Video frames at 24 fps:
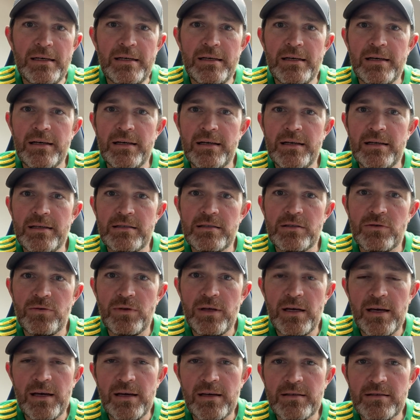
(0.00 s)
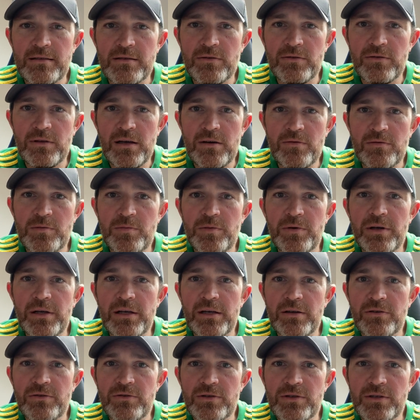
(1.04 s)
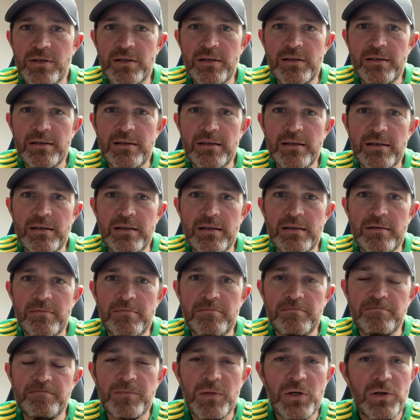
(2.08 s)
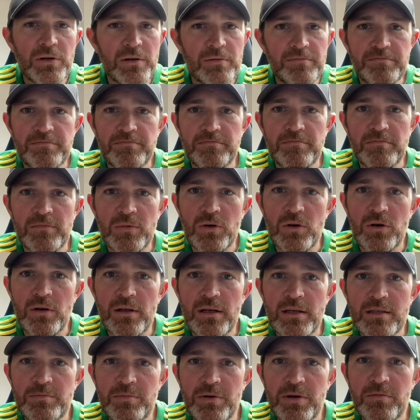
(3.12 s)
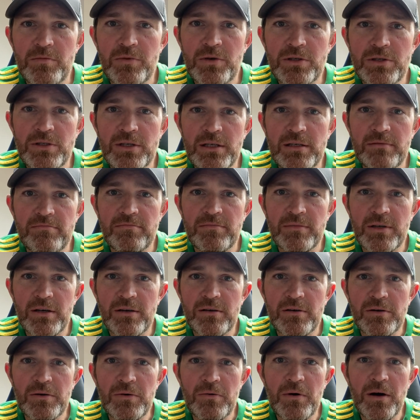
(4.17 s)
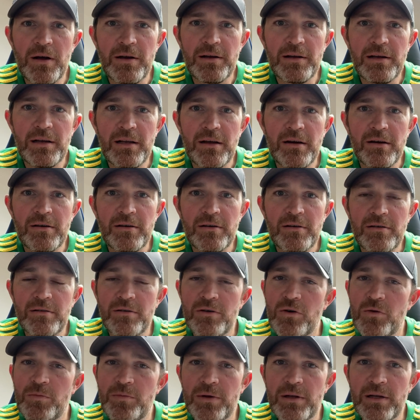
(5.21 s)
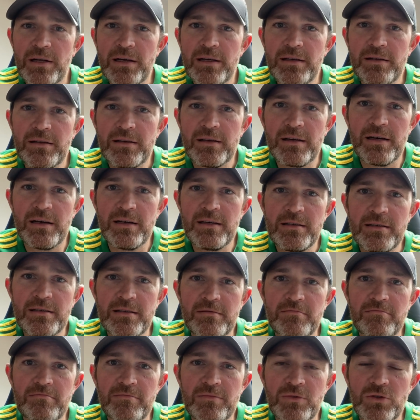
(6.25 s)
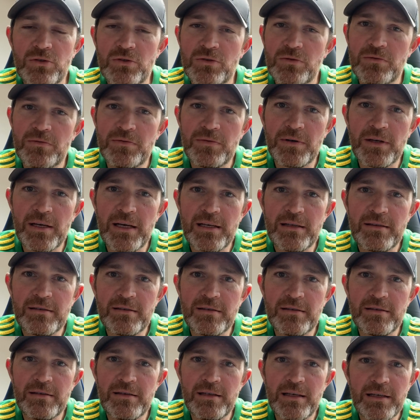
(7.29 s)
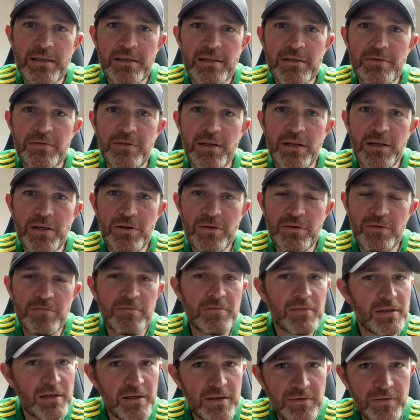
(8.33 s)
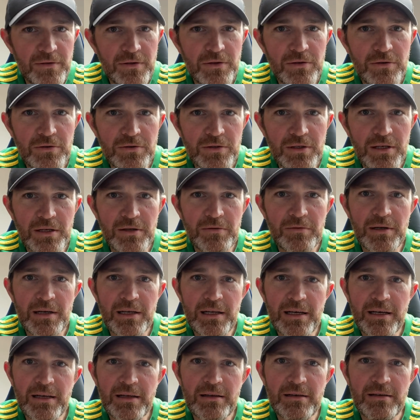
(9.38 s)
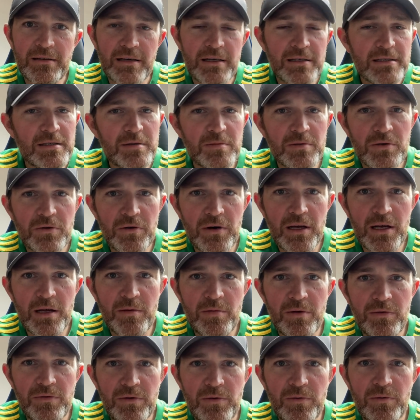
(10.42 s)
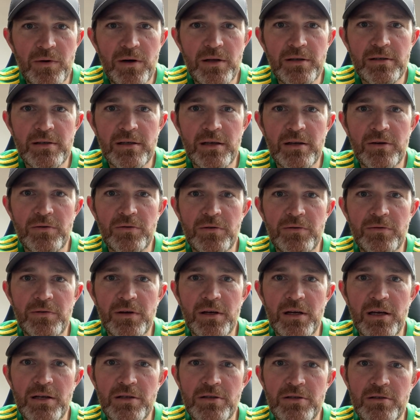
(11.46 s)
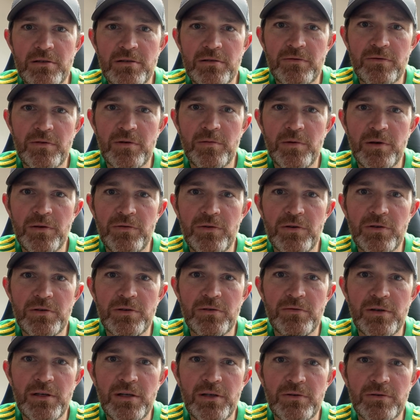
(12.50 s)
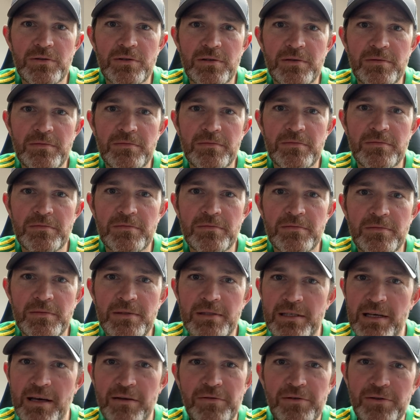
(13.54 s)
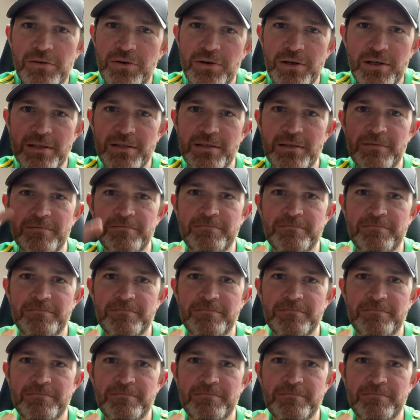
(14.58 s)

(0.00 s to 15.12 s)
So that was pretty interesting. Look, that's pretty much it. Not going to go on any longer. Hope you liked it, guys. Just don't forget to like this video if you do genuinely like it, and subscribe if you want to get notifications for my future videos. 7-3s.